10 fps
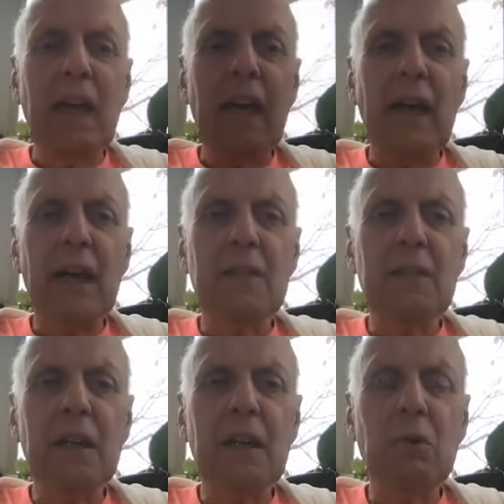Mm-hmm.
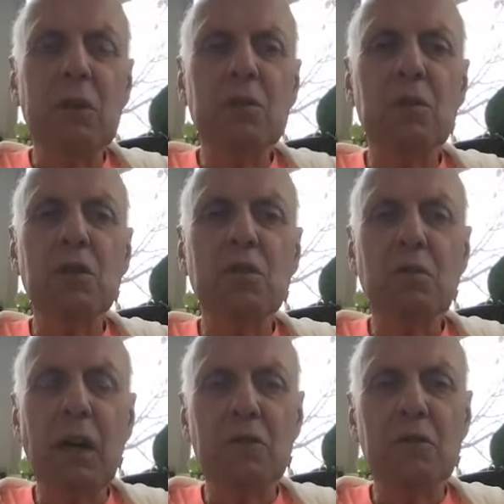And I went to an
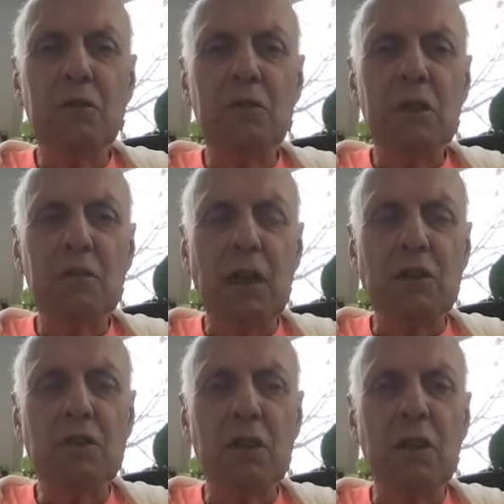astrologer's
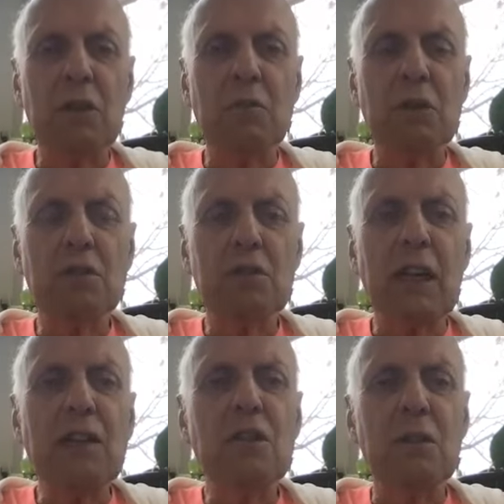convention, and there was a
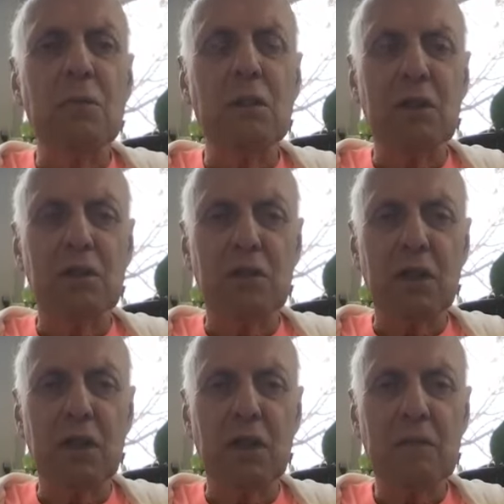stage hypnotist
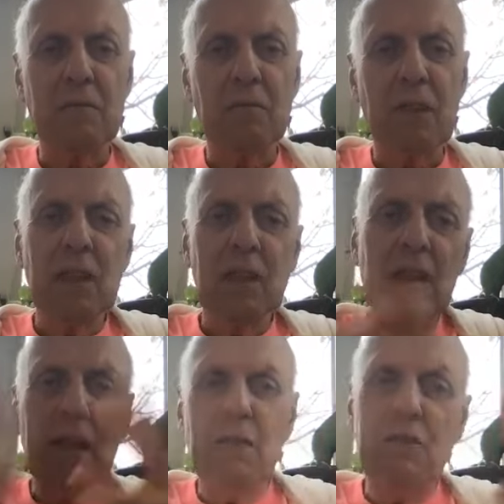there.
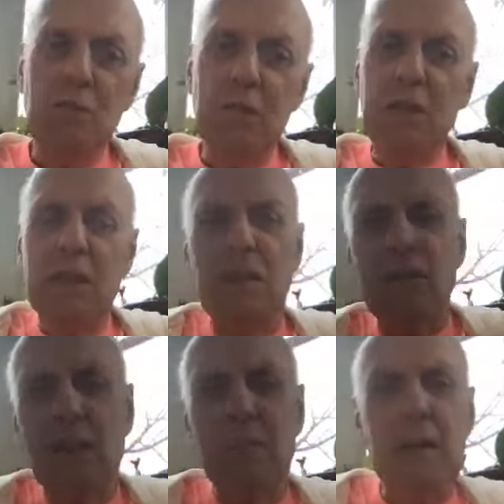And he was doing things
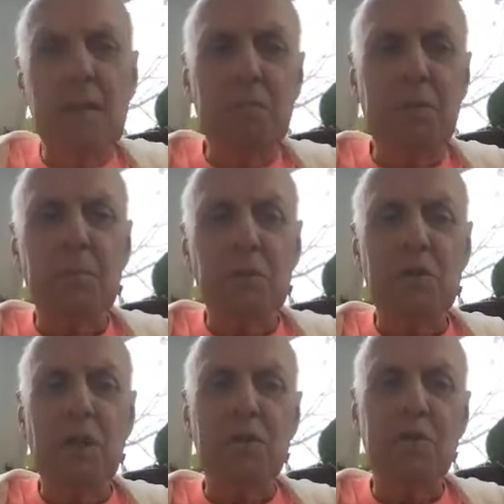like making people
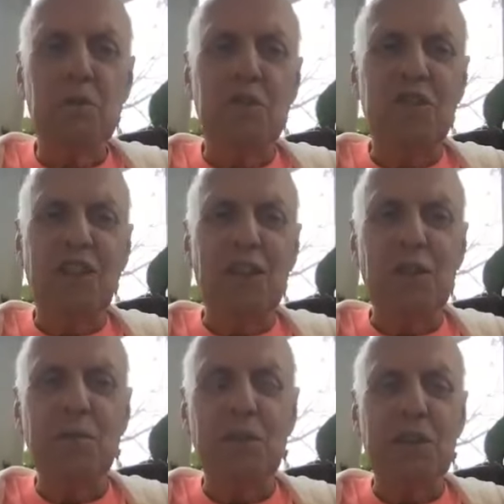stuck to a
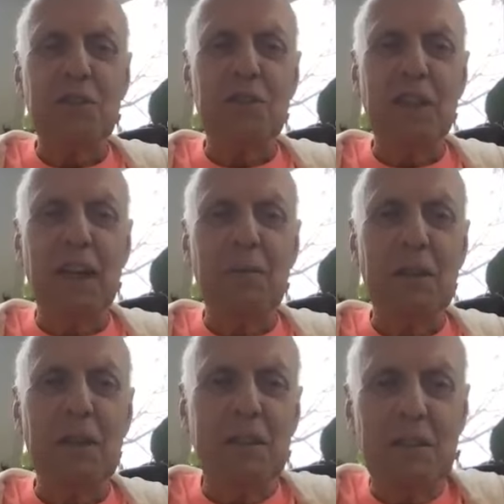chair, forget their name.
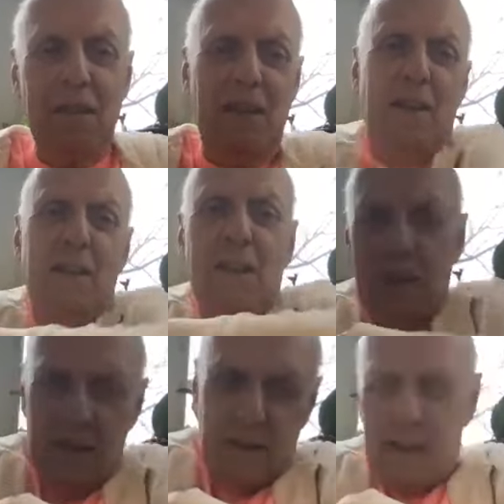And I says, Oh,
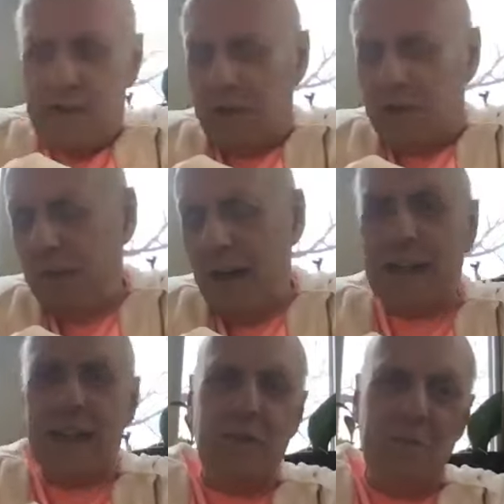that's a
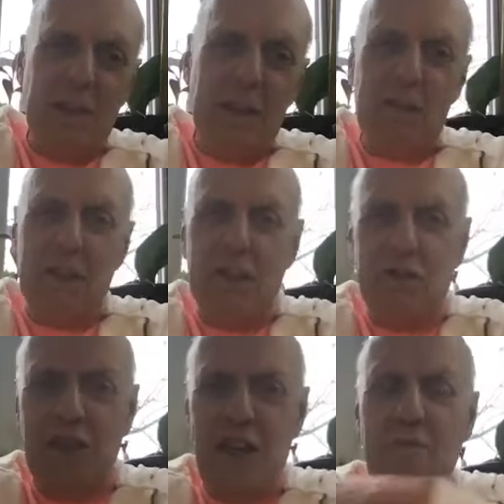crock. I don't believe in this
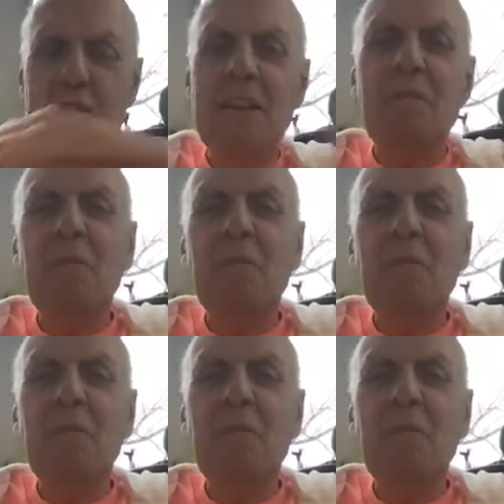stuff.